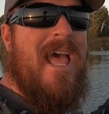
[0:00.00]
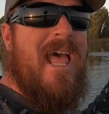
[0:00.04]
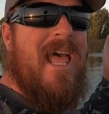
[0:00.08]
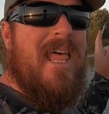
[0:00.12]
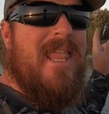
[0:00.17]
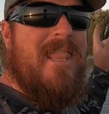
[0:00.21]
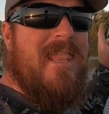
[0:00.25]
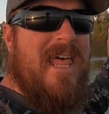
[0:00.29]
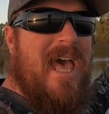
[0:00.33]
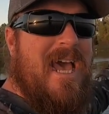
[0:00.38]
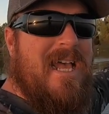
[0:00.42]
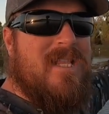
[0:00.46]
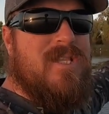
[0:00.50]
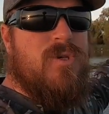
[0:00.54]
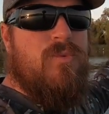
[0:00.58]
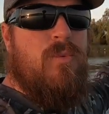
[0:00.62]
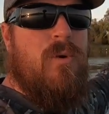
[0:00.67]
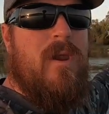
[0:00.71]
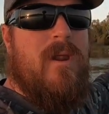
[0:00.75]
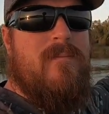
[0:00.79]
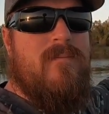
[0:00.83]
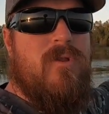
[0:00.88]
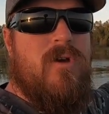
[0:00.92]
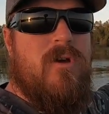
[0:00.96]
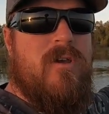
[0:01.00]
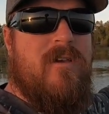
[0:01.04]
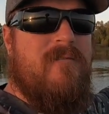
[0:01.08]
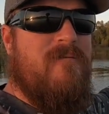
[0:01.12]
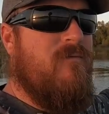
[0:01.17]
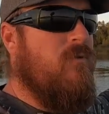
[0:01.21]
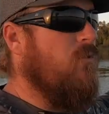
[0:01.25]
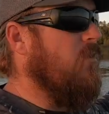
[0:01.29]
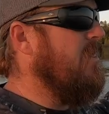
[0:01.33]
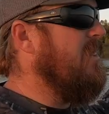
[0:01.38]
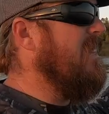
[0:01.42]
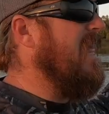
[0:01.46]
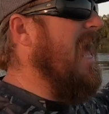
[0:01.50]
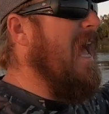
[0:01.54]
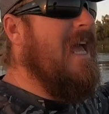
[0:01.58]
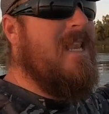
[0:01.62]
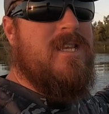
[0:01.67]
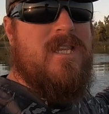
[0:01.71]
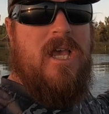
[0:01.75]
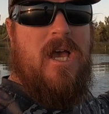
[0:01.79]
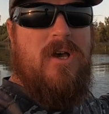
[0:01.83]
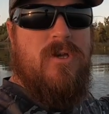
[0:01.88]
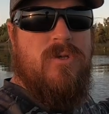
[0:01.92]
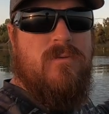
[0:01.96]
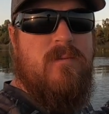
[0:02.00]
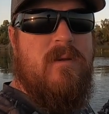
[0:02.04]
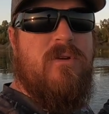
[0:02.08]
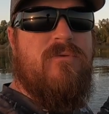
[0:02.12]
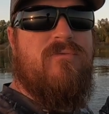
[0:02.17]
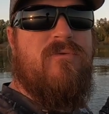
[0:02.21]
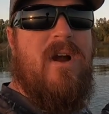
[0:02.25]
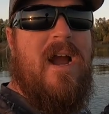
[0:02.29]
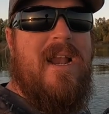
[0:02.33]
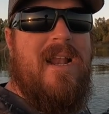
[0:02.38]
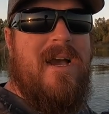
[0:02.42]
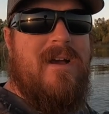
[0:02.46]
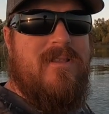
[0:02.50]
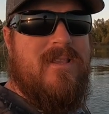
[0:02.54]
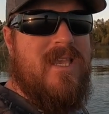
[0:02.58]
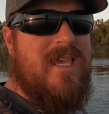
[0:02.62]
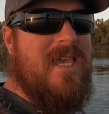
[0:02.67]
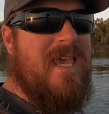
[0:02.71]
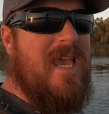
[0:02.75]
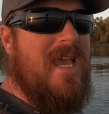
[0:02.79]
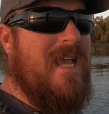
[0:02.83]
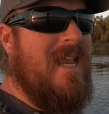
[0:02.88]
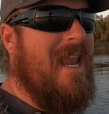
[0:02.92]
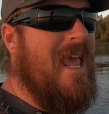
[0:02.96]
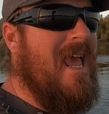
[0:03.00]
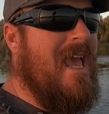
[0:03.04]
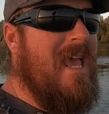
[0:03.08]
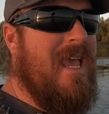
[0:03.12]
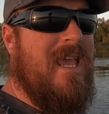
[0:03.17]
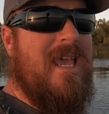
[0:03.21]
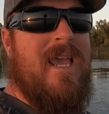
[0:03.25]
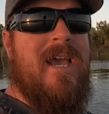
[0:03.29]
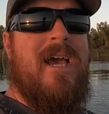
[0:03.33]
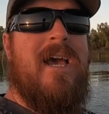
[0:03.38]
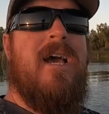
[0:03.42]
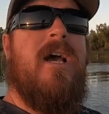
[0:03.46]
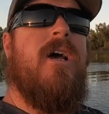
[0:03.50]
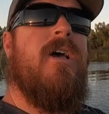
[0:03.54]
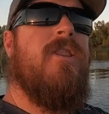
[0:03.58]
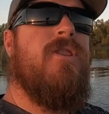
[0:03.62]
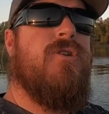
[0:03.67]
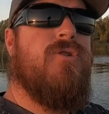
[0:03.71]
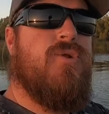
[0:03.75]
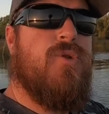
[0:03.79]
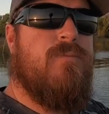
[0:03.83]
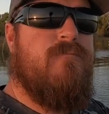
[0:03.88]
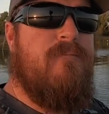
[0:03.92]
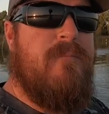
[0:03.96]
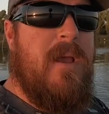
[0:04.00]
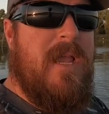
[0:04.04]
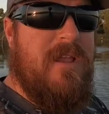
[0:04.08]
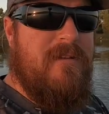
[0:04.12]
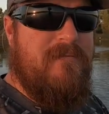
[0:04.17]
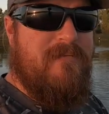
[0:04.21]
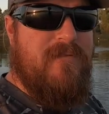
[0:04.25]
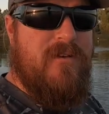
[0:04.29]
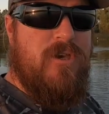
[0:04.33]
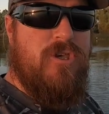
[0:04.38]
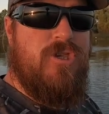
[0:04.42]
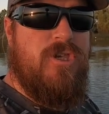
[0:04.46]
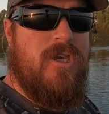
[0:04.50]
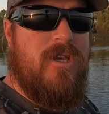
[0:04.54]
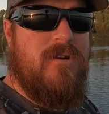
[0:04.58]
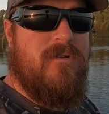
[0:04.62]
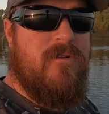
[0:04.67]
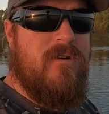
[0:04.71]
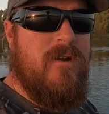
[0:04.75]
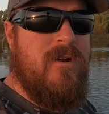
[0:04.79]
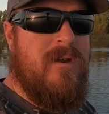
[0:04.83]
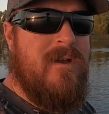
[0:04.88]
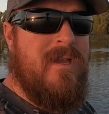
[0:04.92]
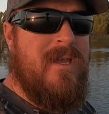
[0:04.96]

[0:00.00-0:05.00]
That's what I'm looking for. That tells me right out the gate, hey, there's bait fish here,